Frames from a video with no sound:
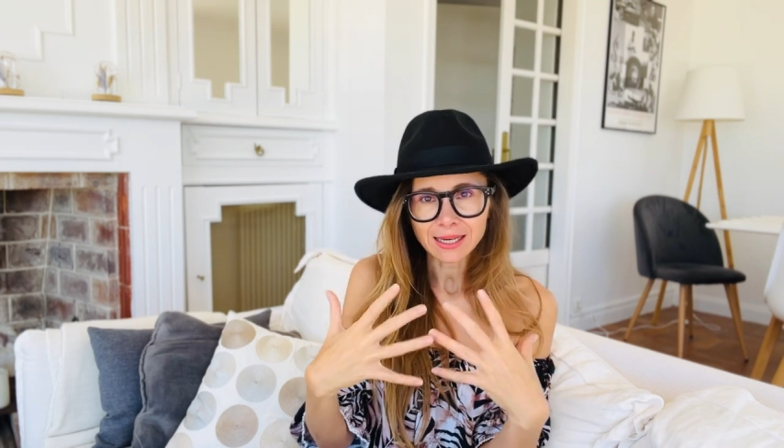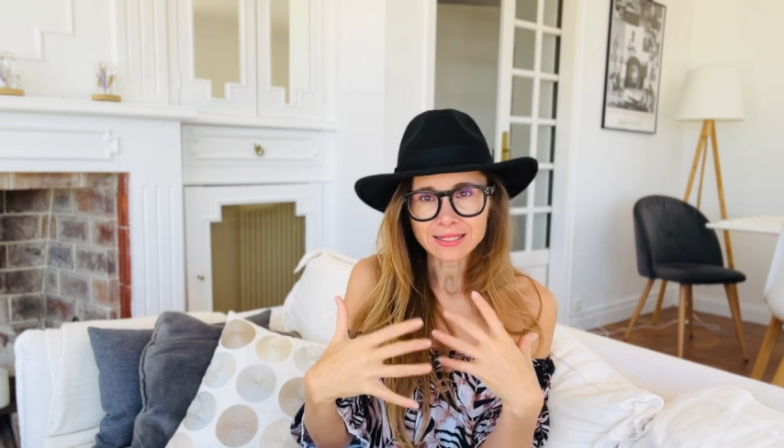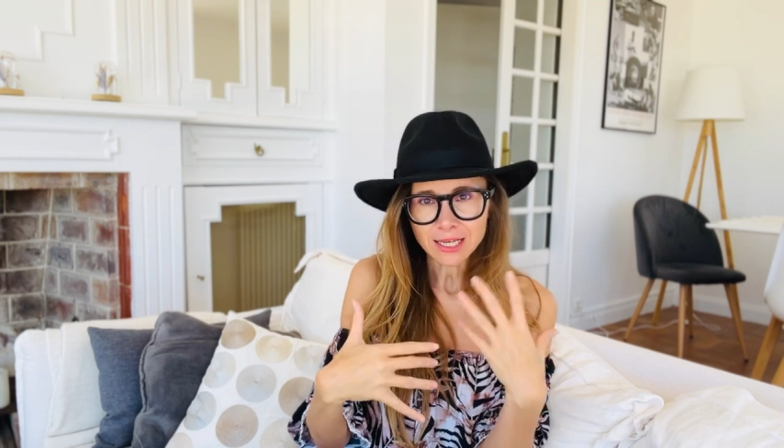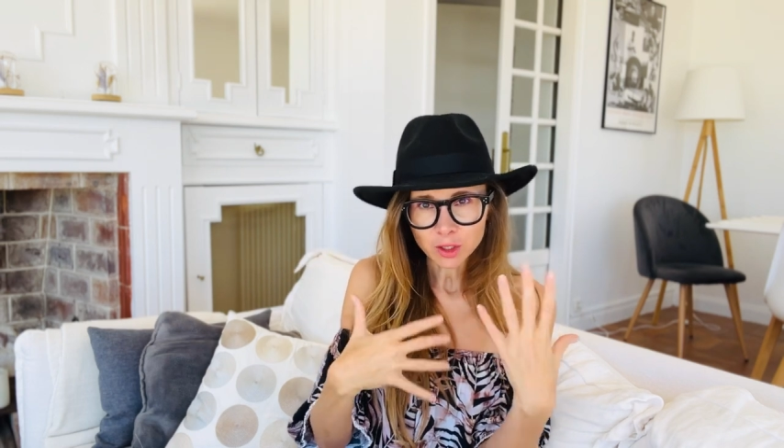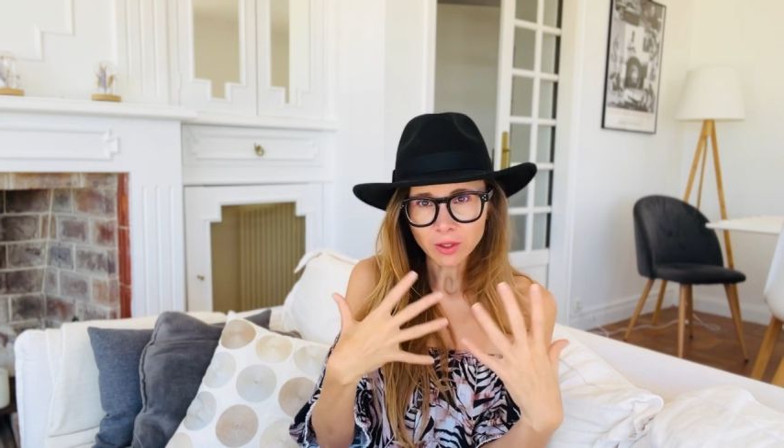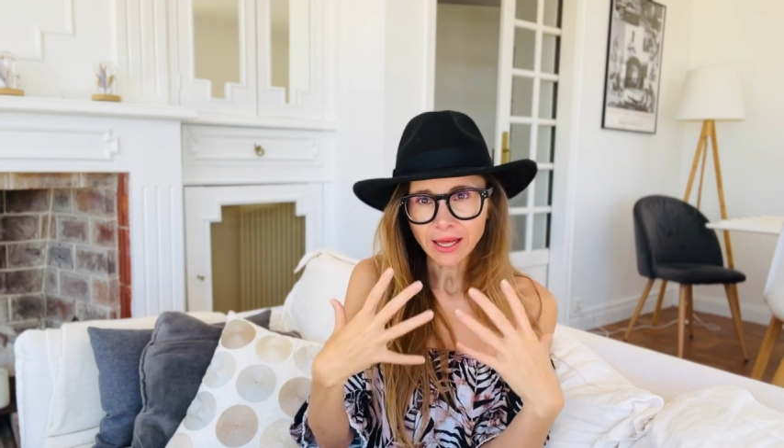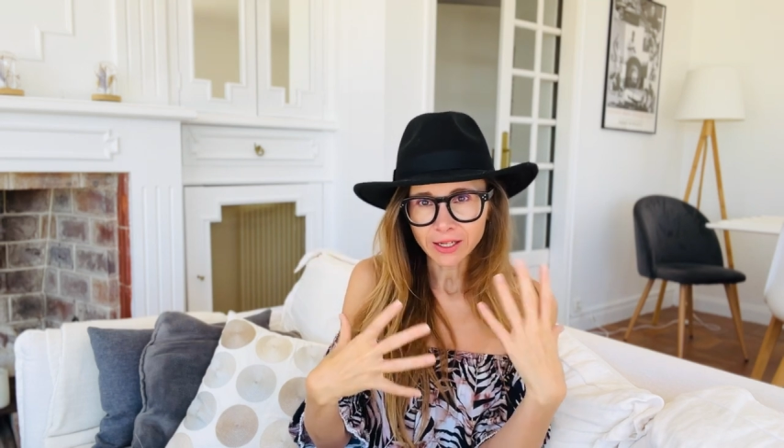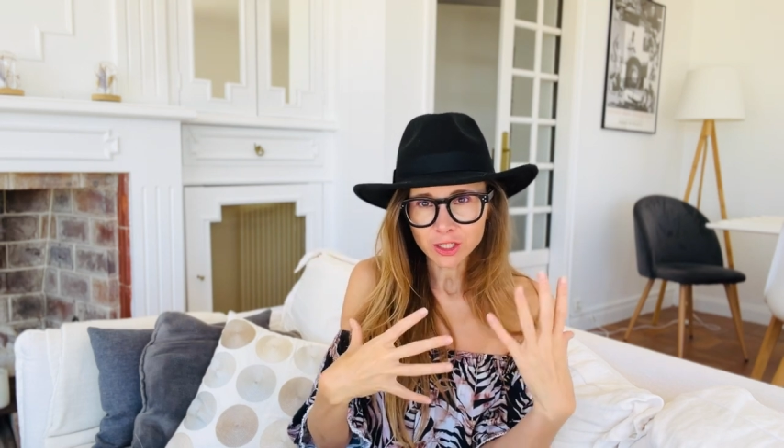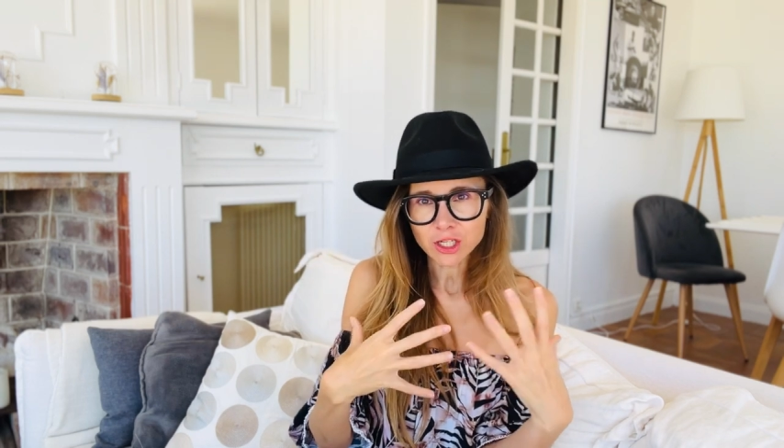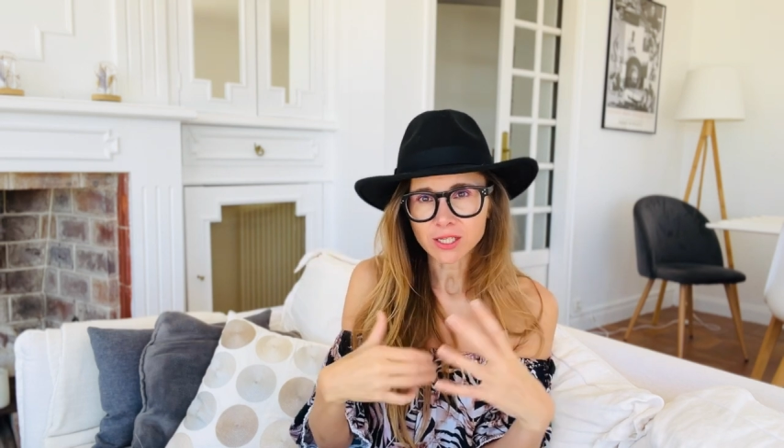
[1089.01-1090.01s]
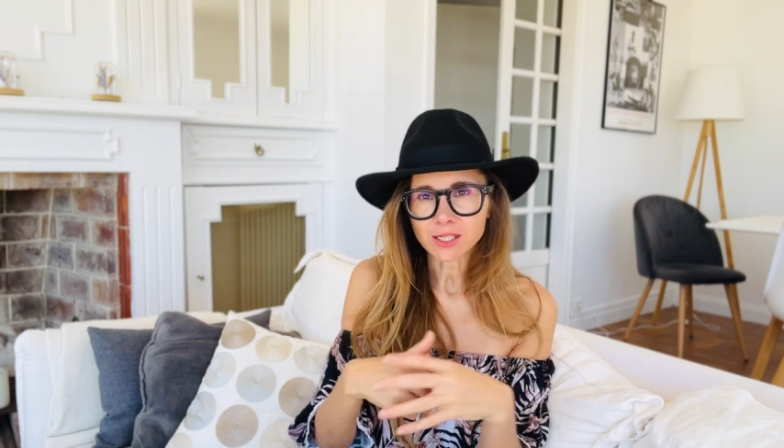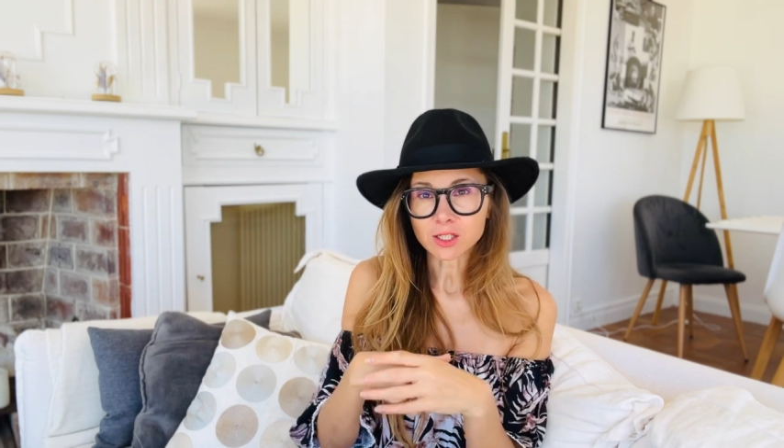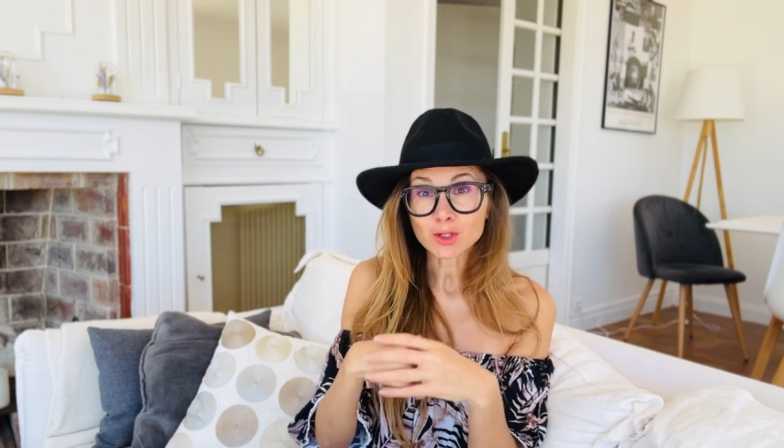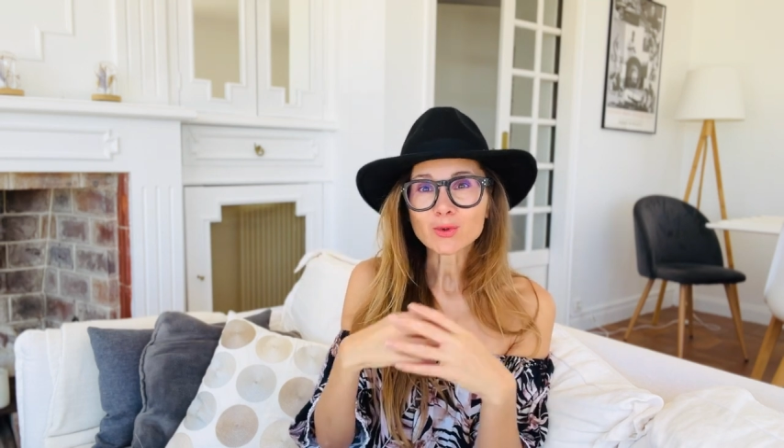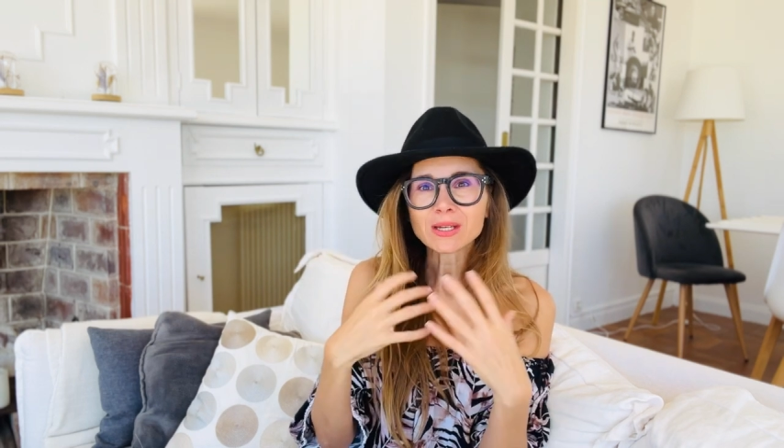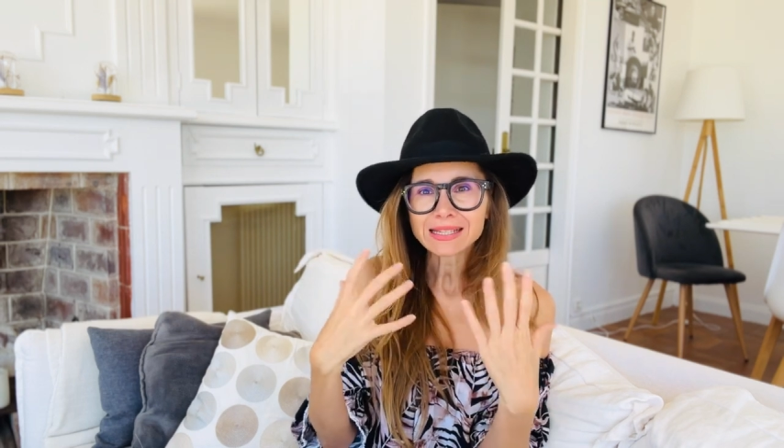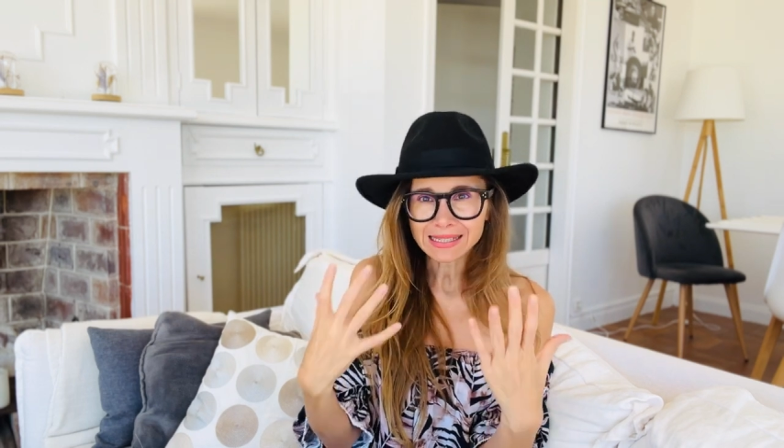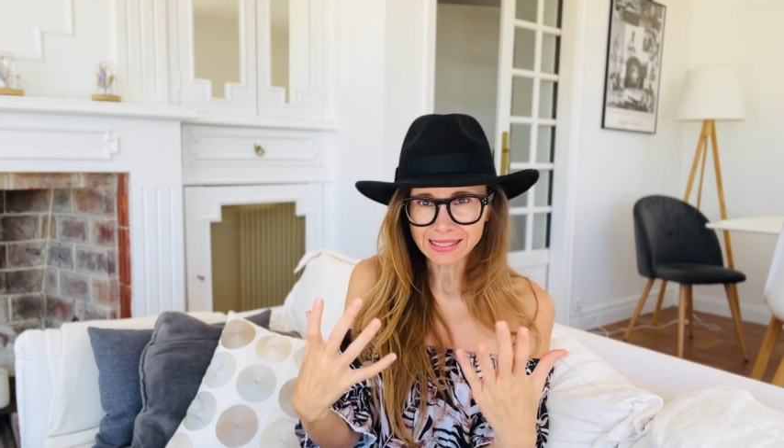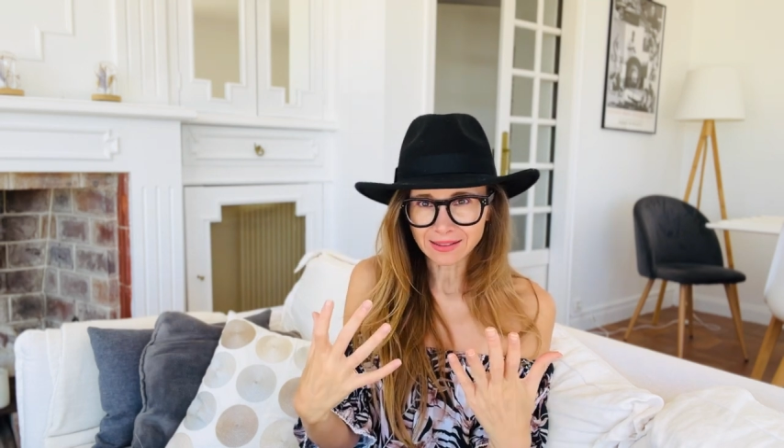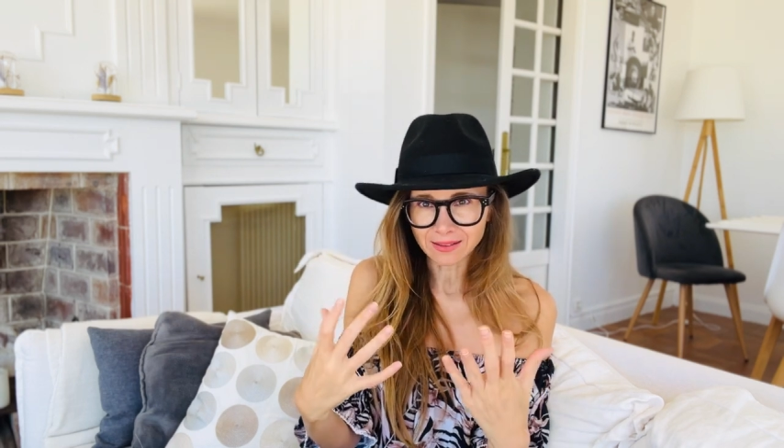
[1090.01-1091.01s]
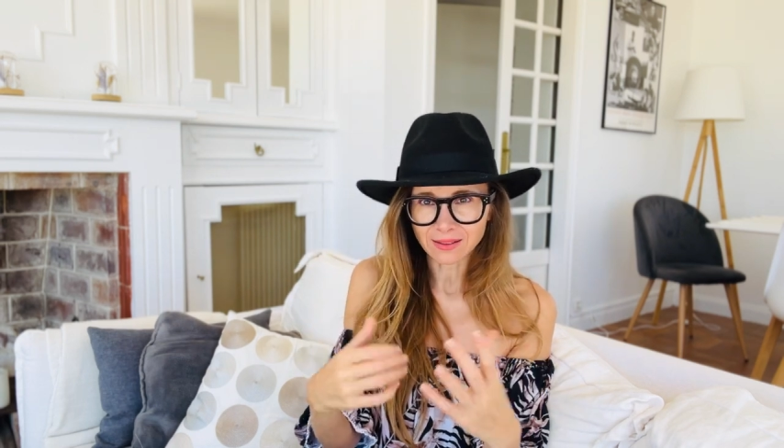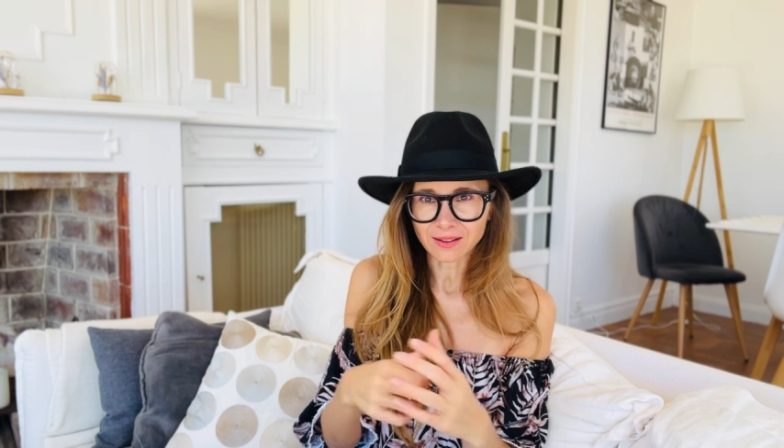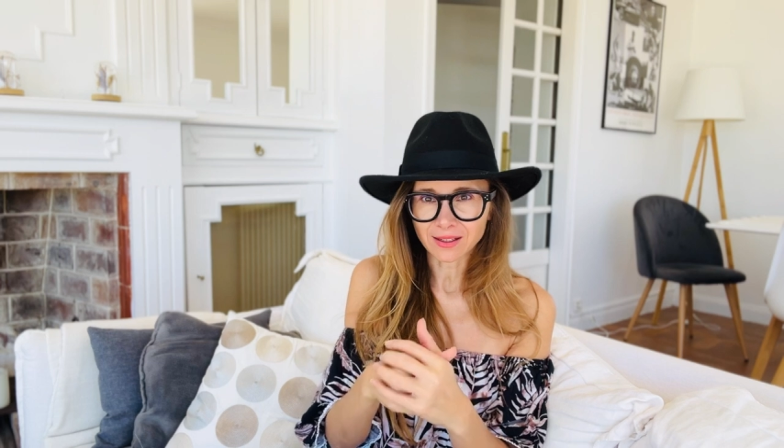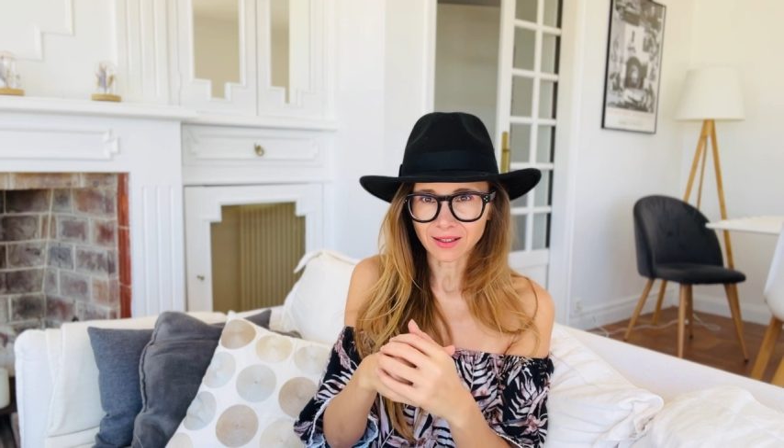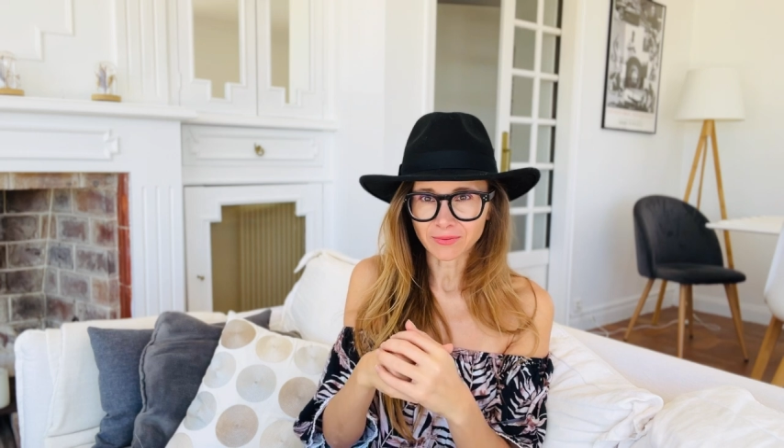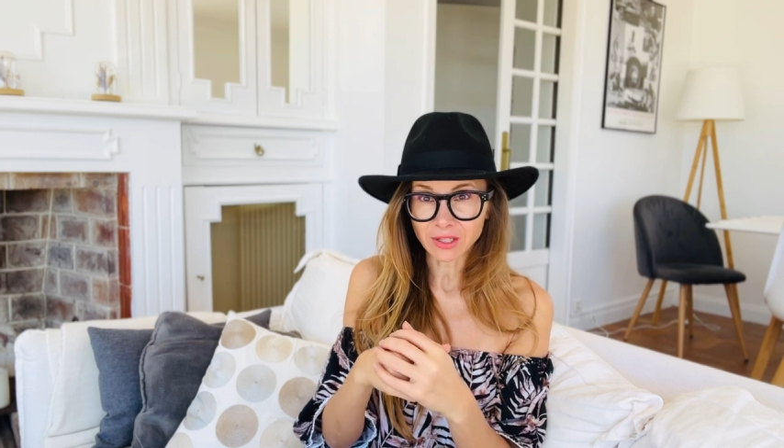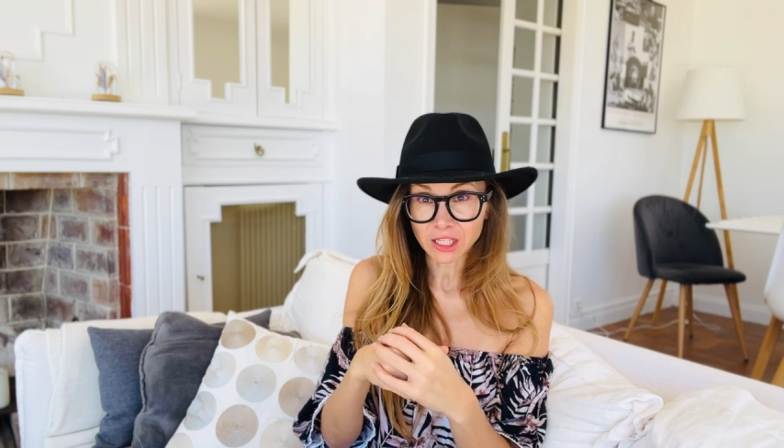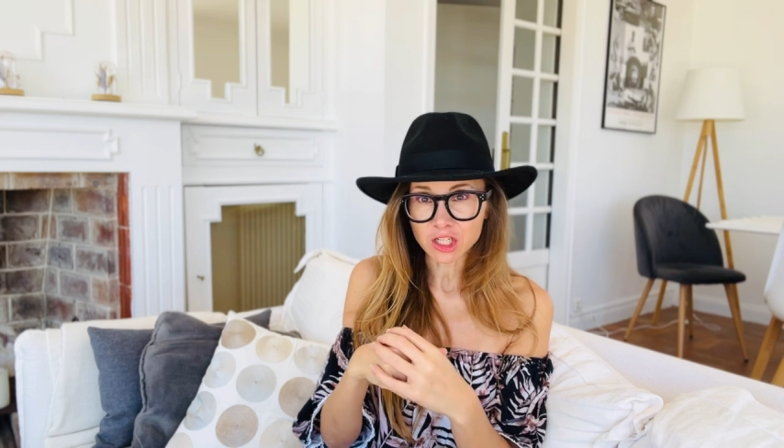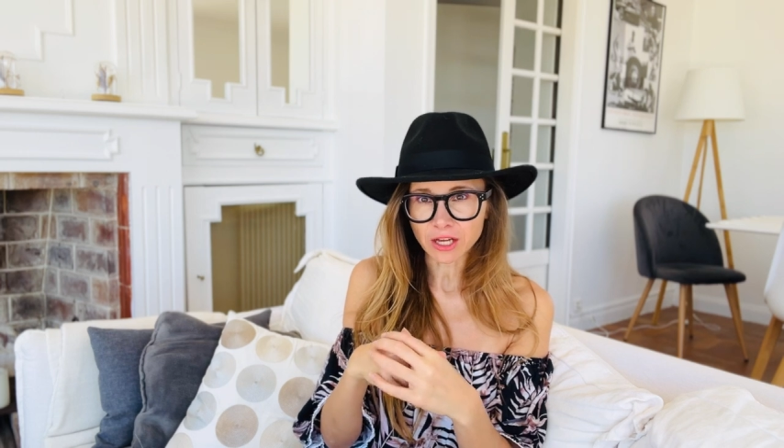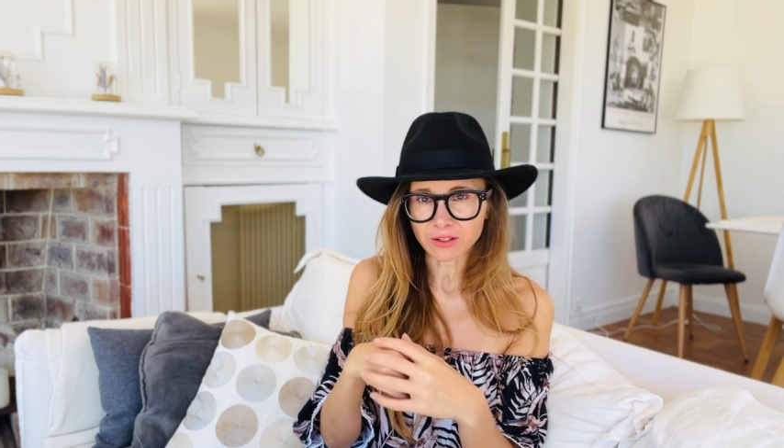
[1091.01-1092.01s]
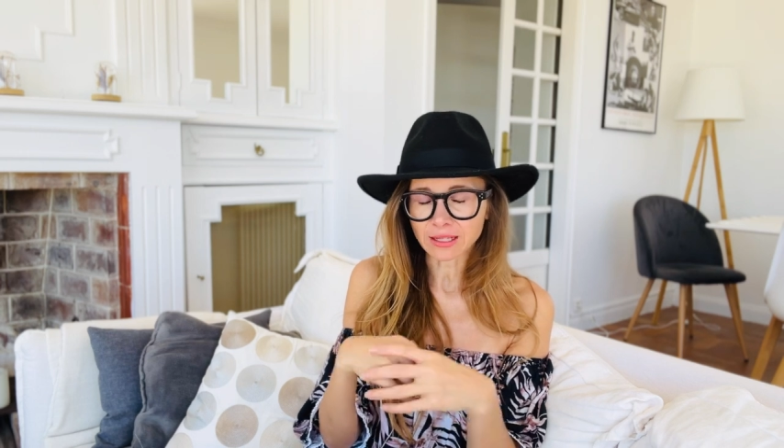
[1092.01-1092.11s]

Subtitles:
sexual energy here to heal each other.